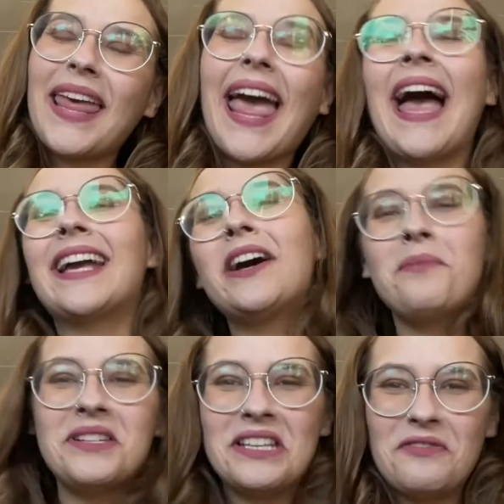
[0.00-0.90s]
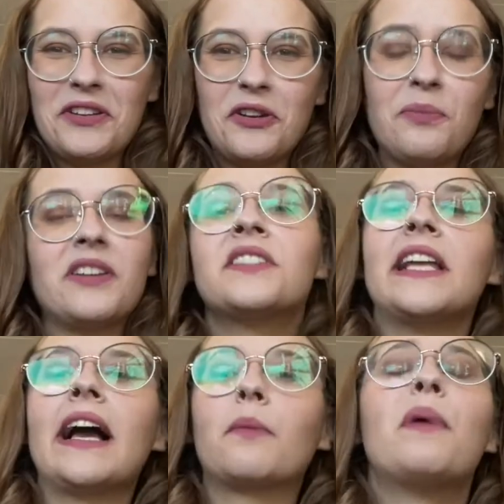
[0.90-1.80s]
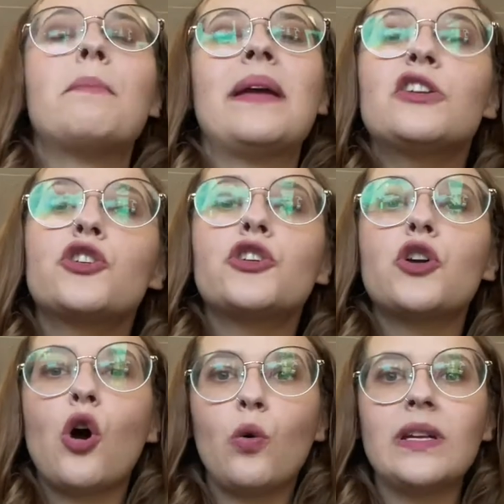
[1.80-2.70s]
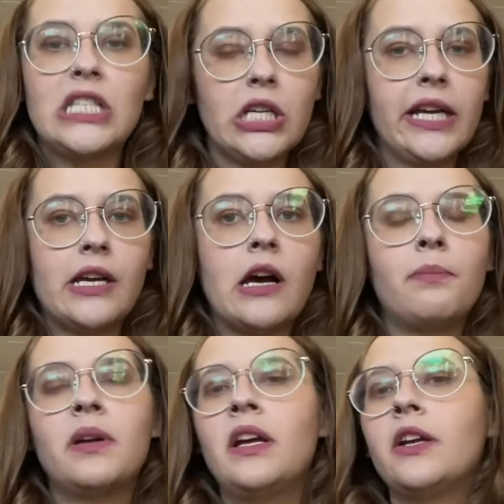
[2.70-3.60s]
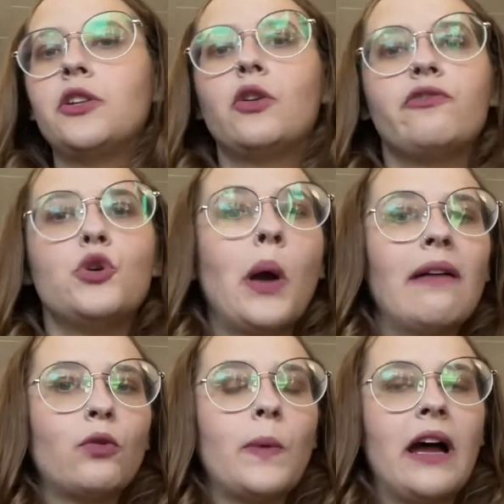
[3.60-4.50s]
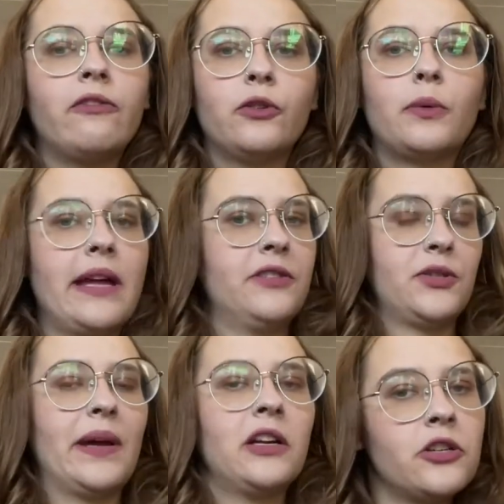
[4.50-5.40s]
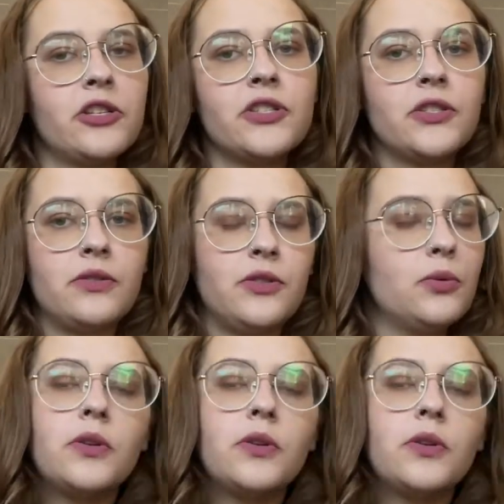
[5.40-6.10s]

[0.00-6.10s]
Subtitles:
I cut myself a little bit of slack. But make sure you're always looking up, you know, if you have a Ralph Lauren sweater, just do a